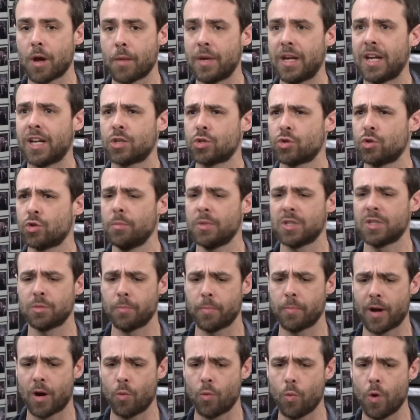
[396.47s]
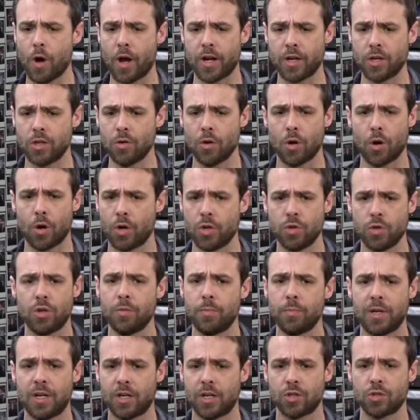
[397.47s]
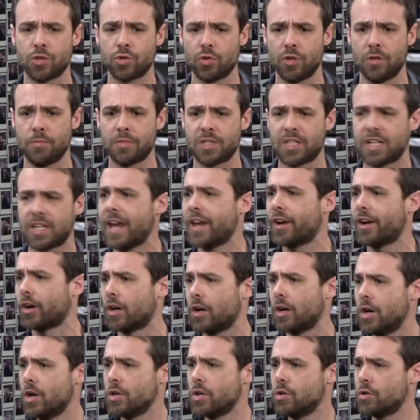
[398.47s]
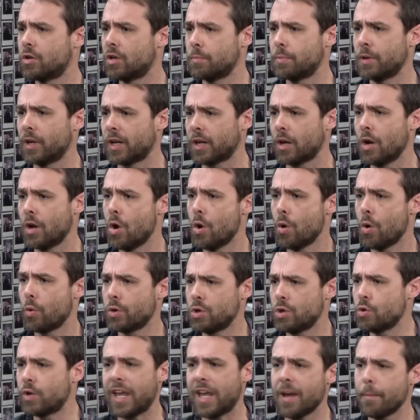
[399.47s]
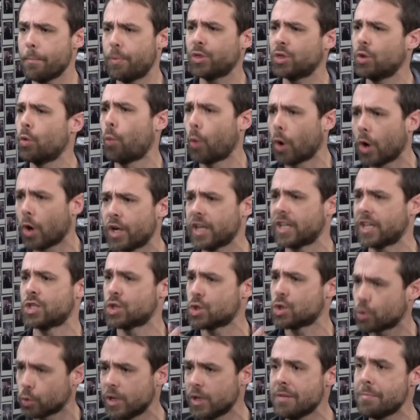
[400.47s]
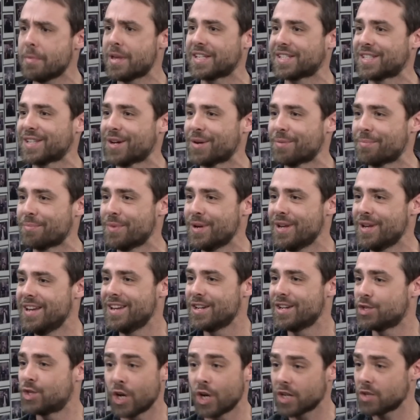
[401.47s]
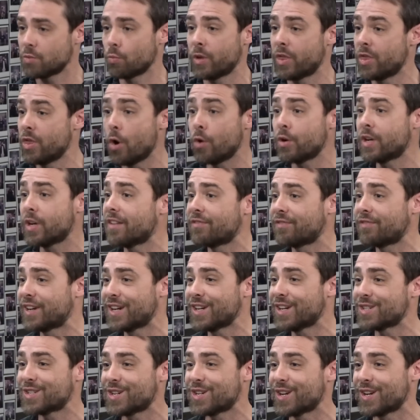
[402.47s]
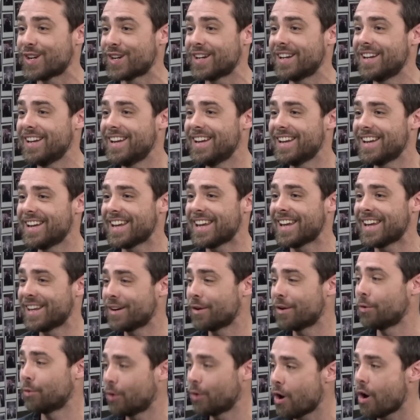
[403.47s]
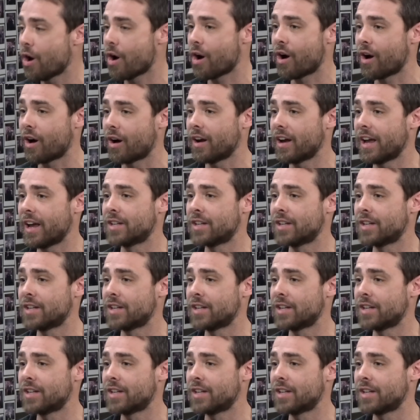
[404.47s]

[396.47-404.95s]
I mean, extremism about what? You could be an extreme skater. You could be like, you can't put the word extremism with no definition in a law.